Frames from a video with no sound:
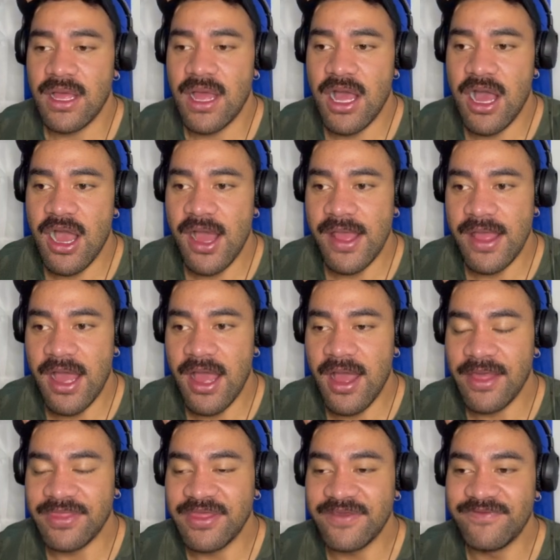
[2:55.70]

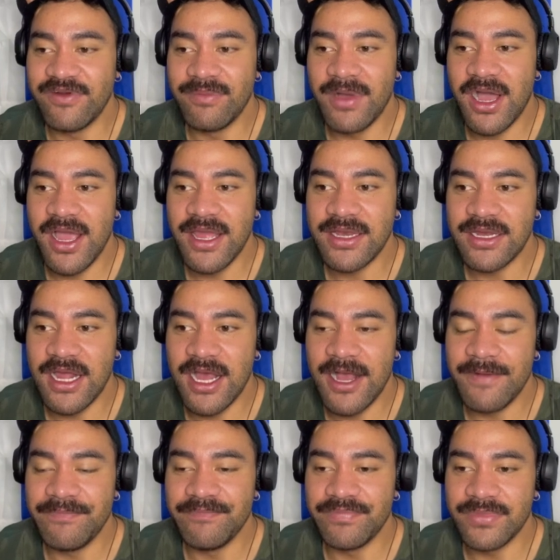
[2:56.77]
I think for mine,
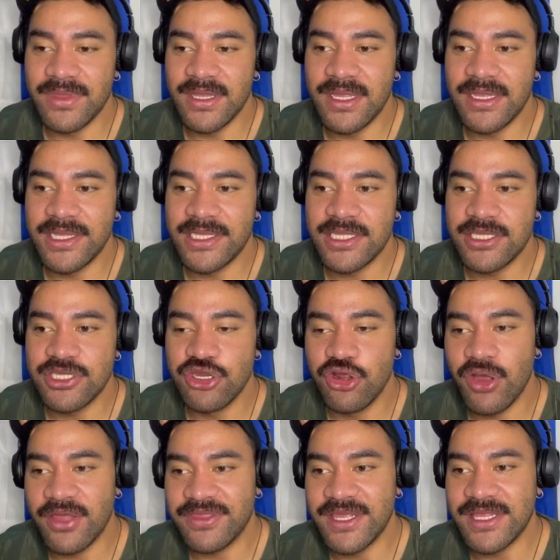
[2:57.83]

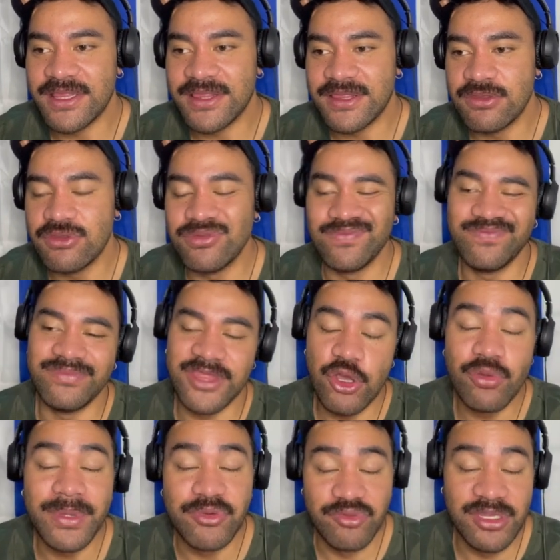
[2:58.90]
I think
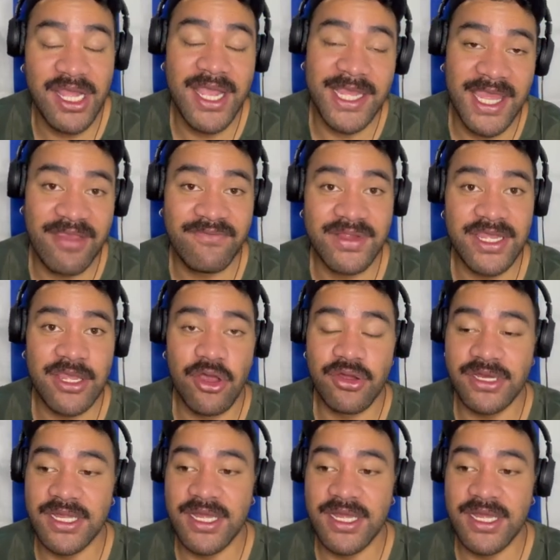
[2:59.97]
they'll be relying heavily on